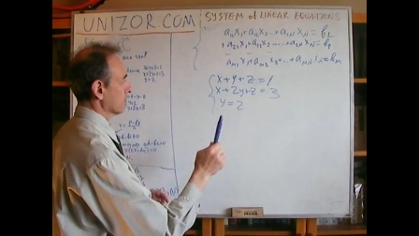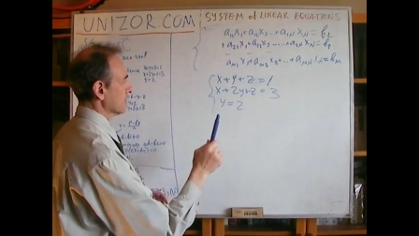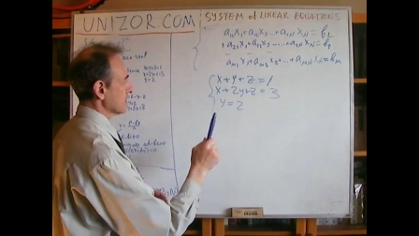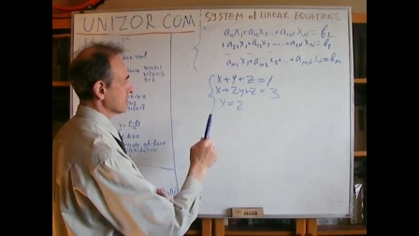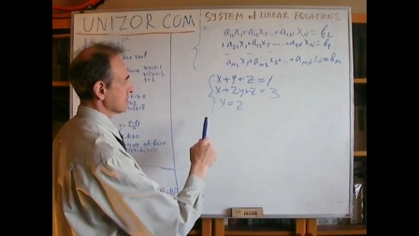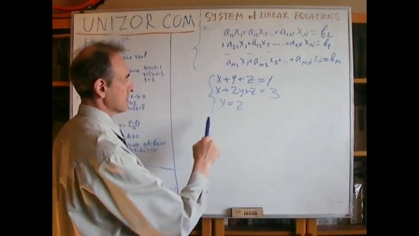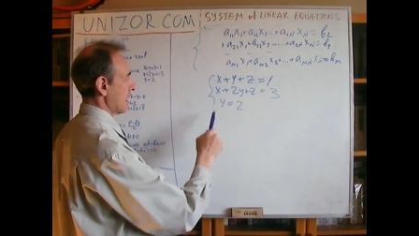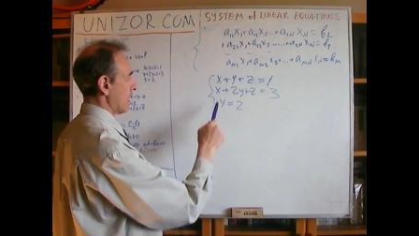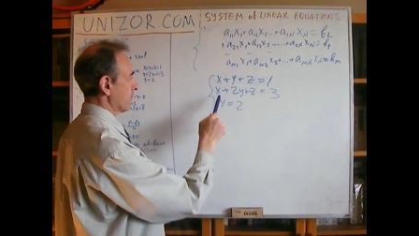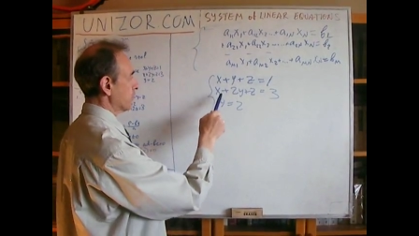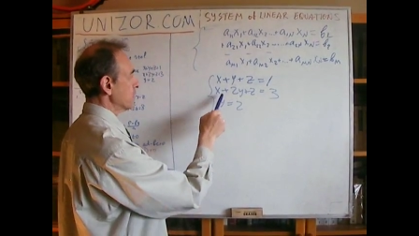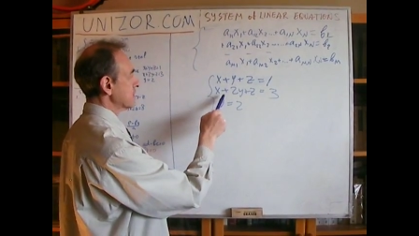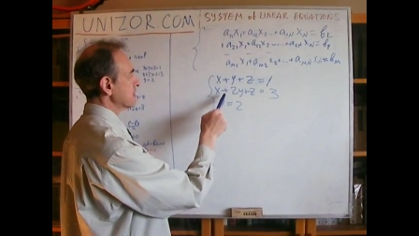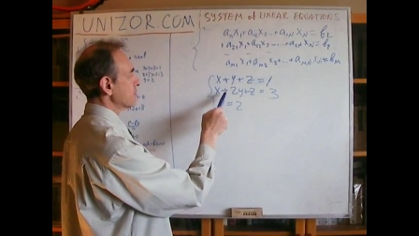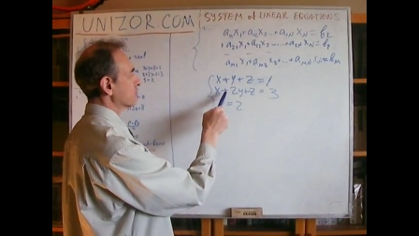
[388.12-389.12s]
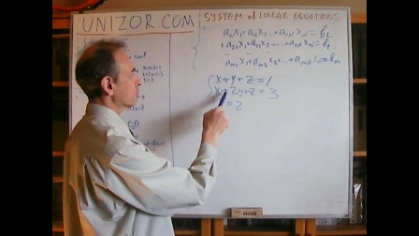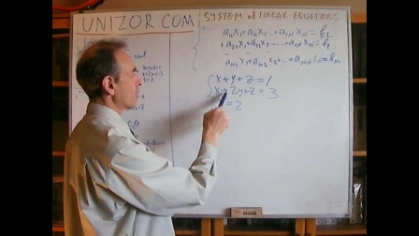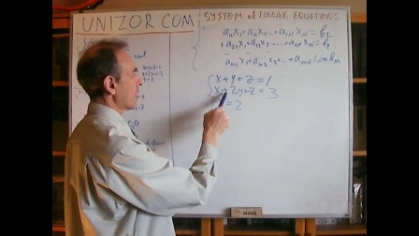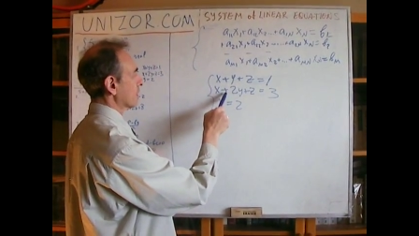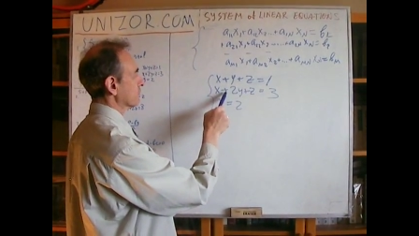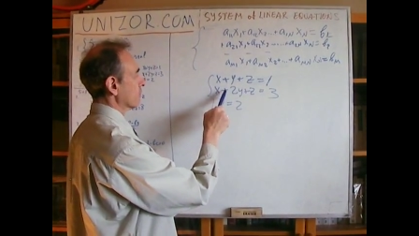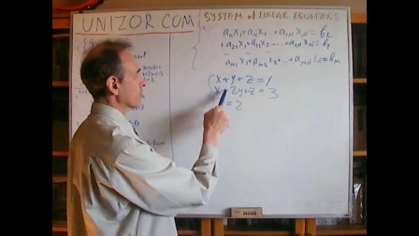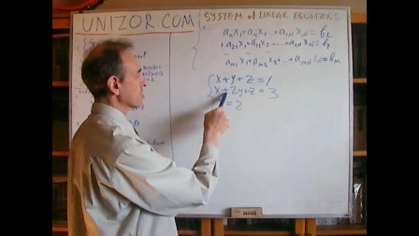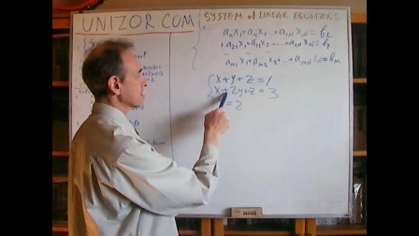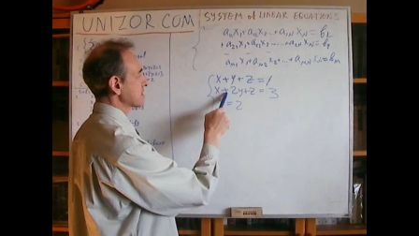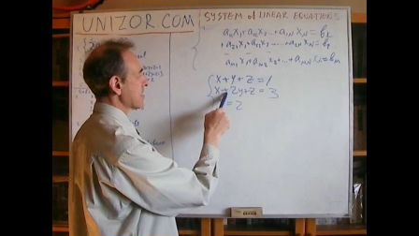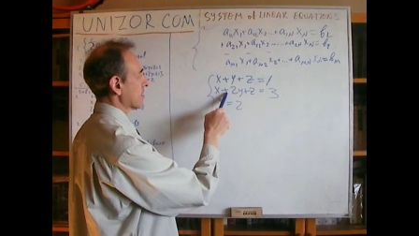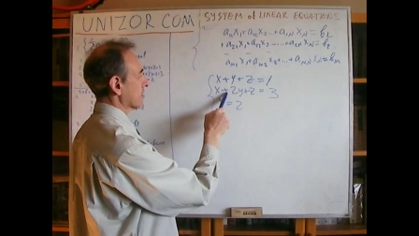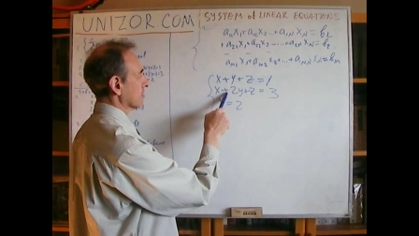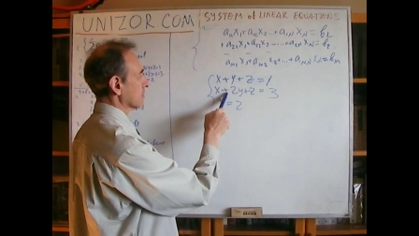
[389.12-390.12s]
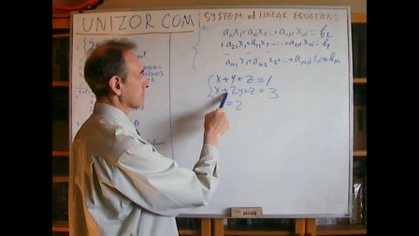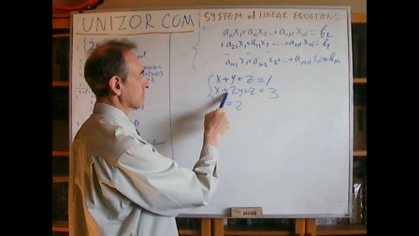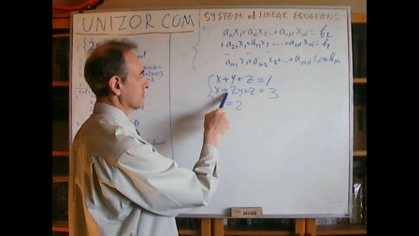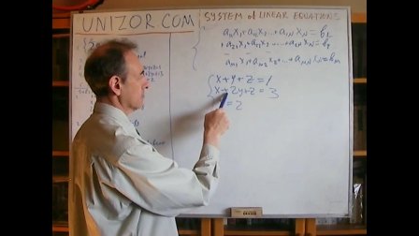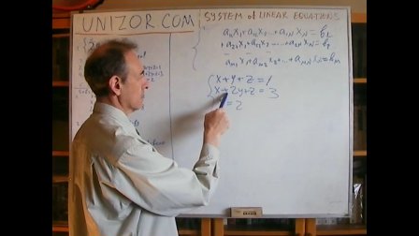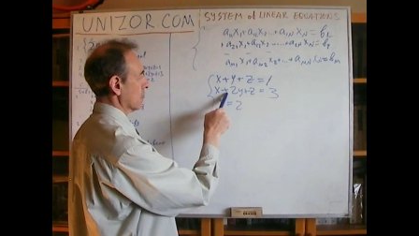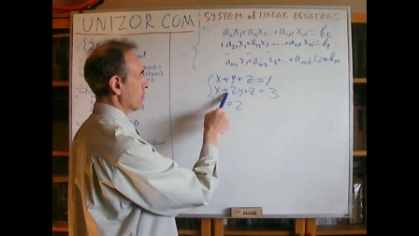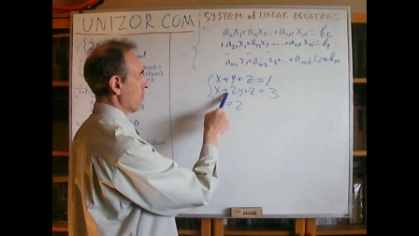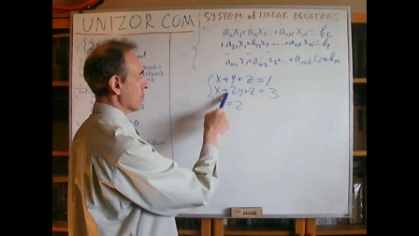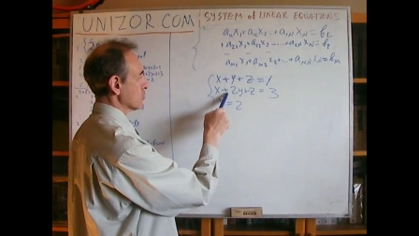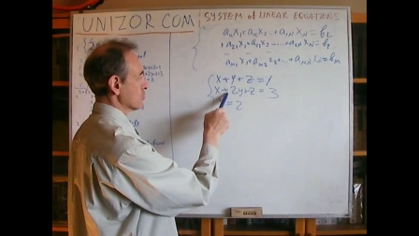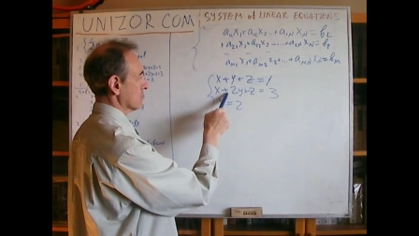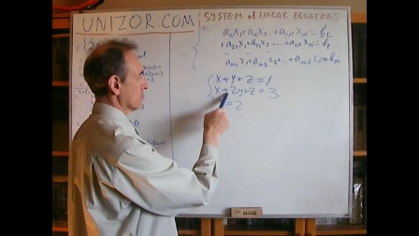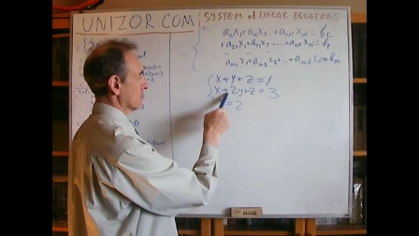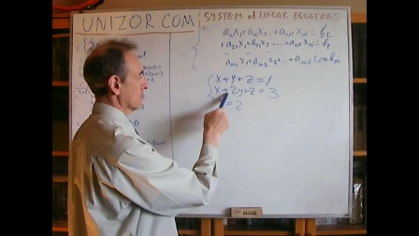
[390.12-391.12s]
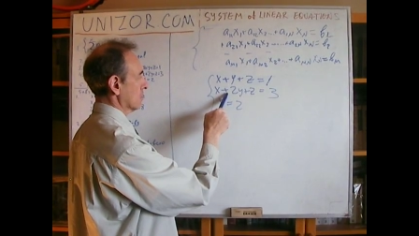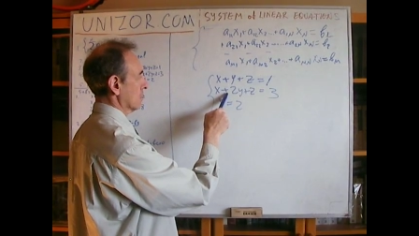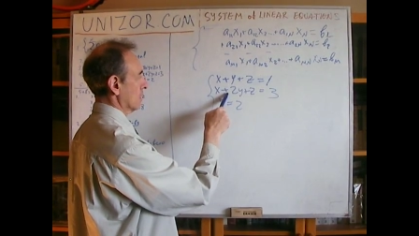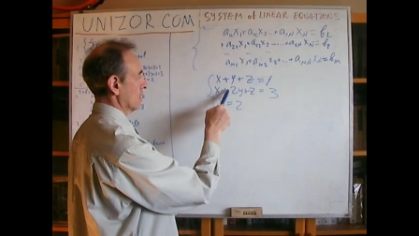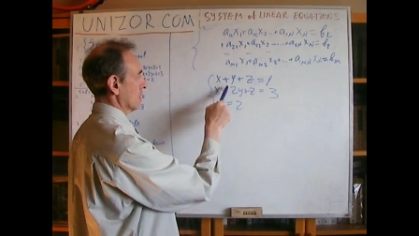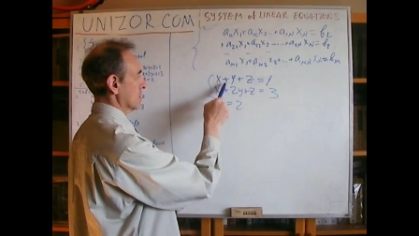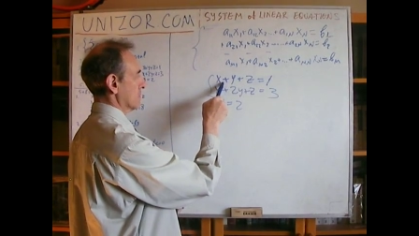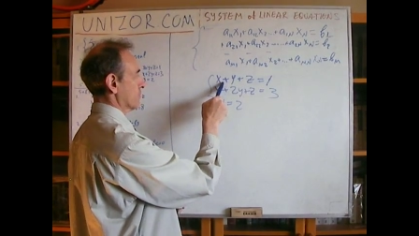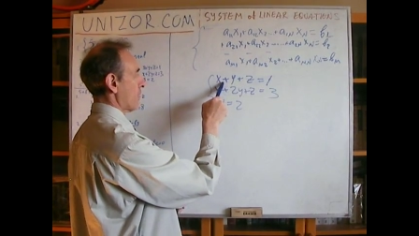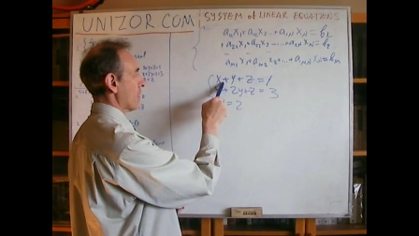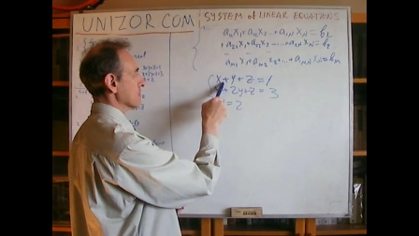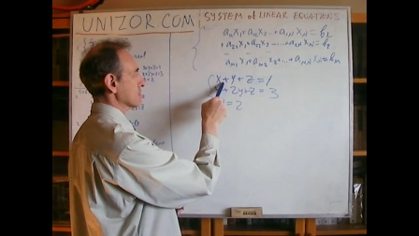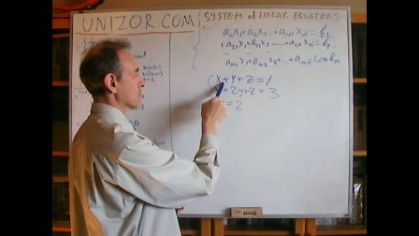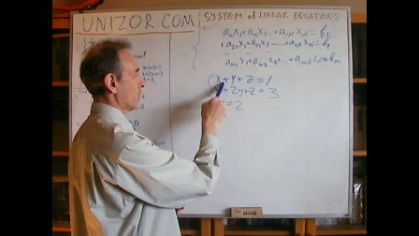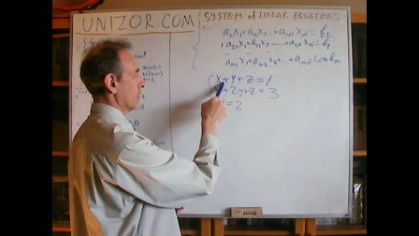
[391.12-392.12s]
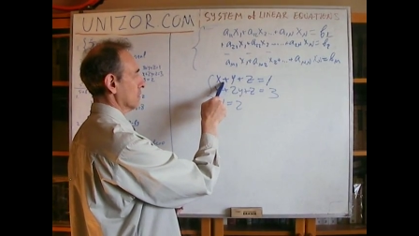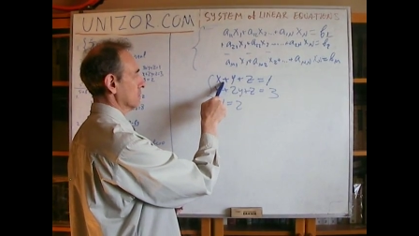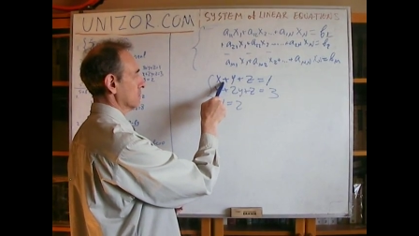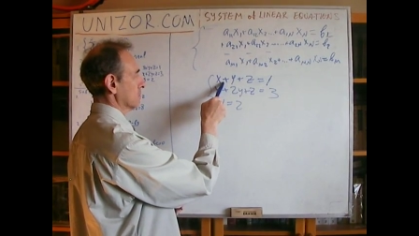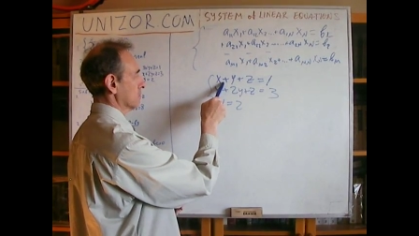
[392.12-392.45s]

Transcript: this. If we subtract from the second equation the first one,